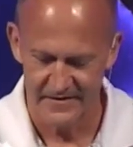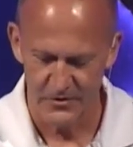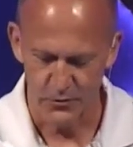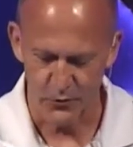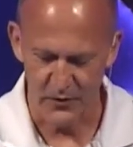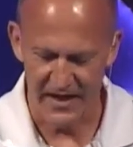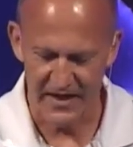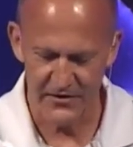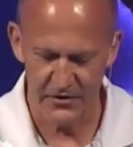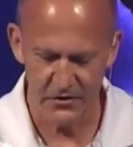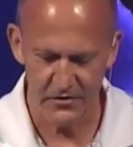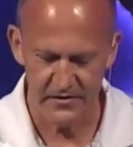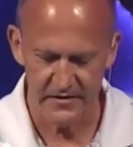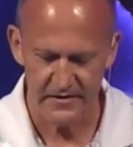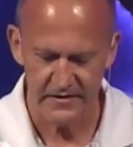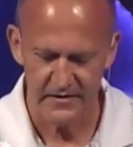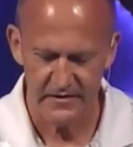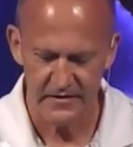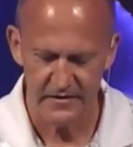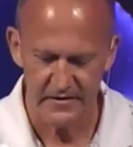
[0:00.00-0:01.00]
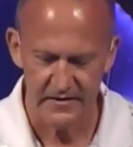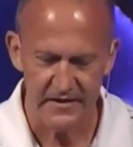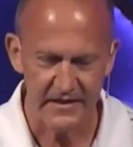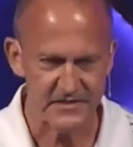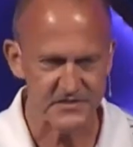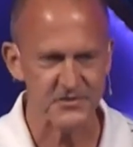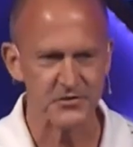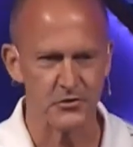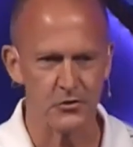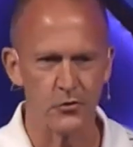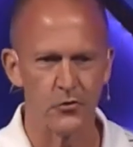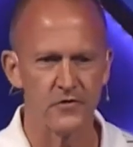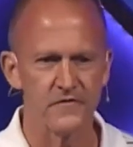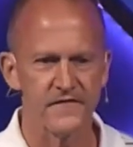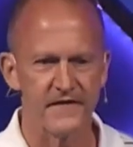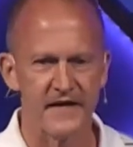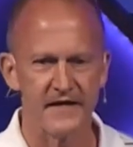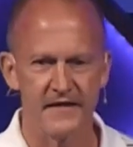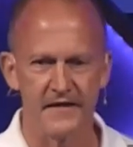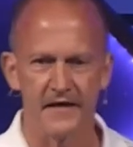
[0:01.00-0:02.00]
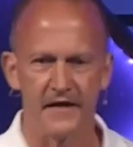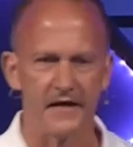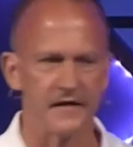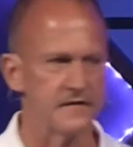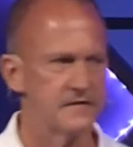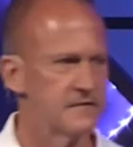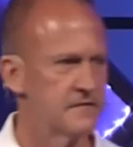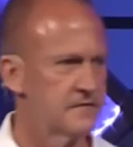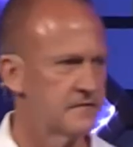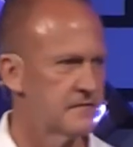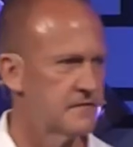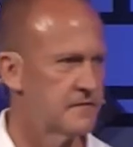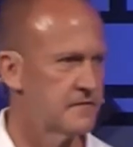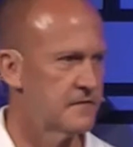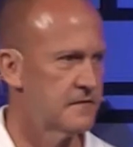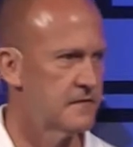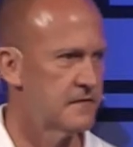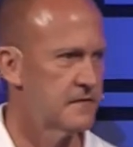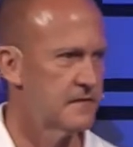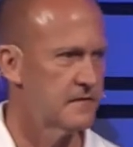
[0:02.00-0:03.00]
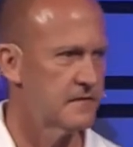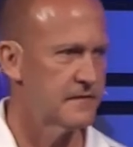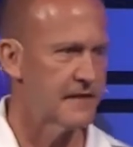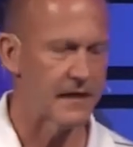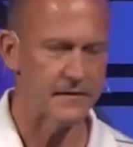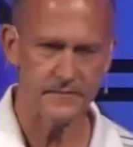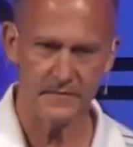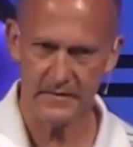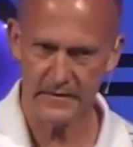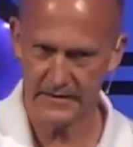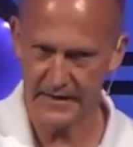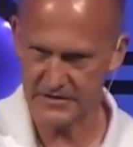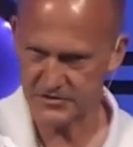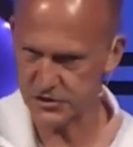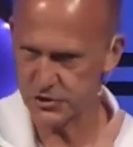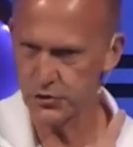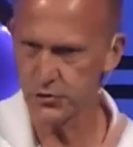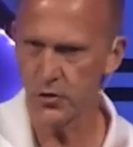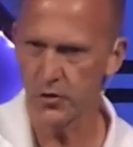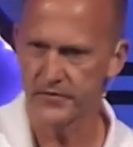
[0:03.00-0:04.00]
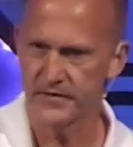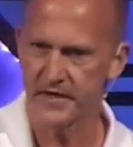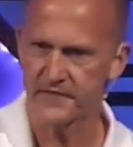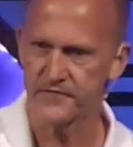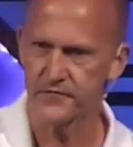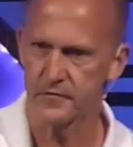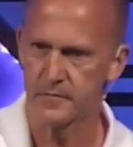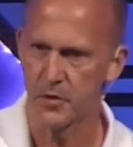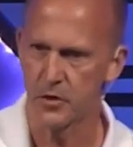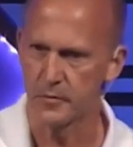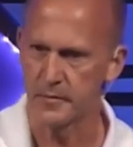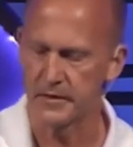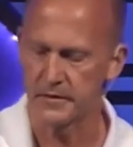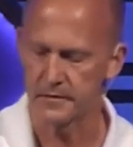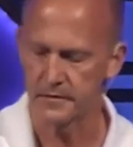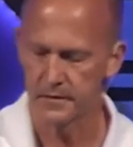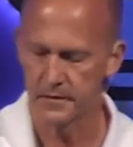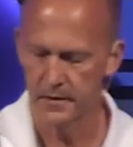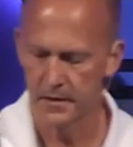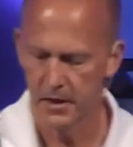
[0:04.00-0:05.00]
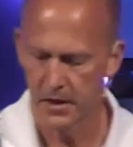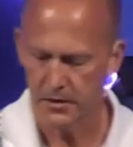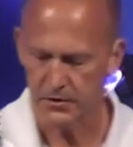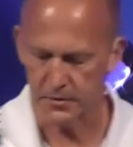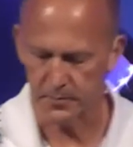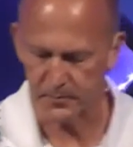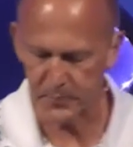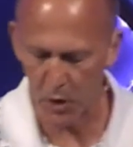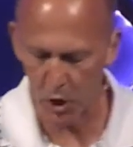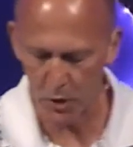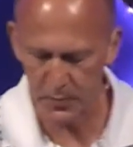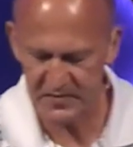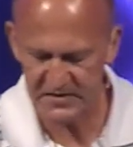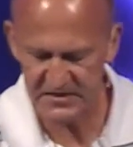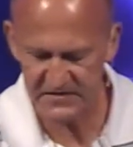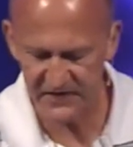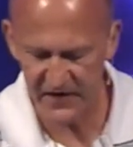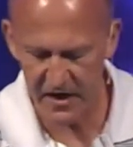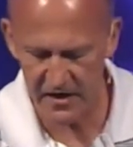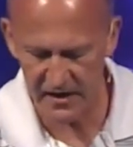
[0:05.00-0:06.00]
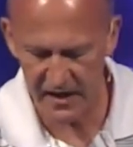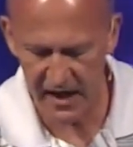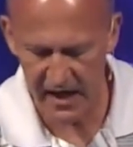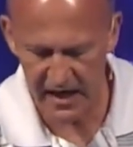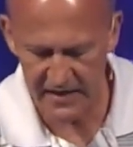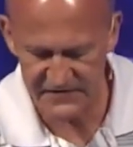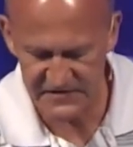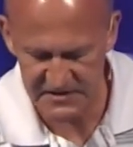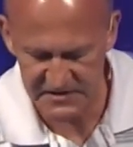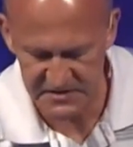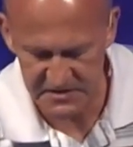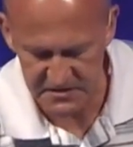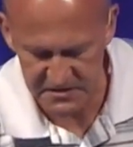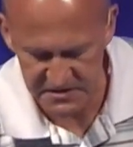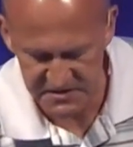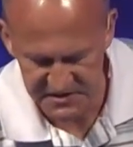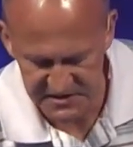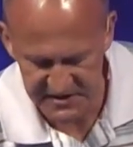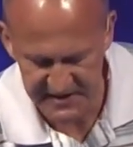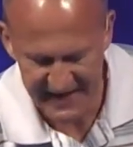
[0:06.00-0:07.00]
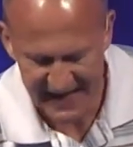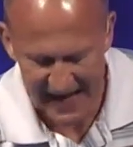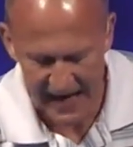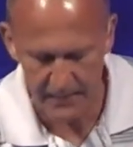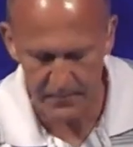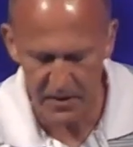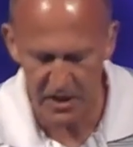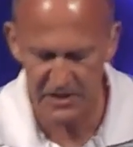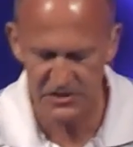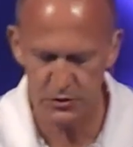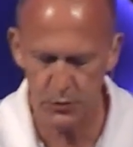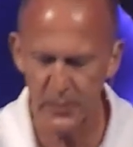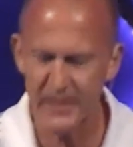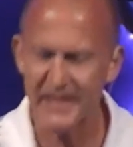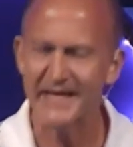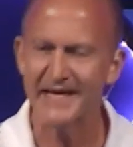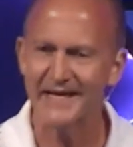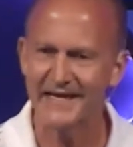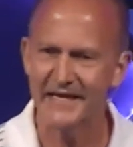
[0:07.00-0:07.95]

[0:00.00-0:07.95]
Rather, it's to glorify God. Now, now chew on that for a moment. The purpose of our lives isn't to see how much we can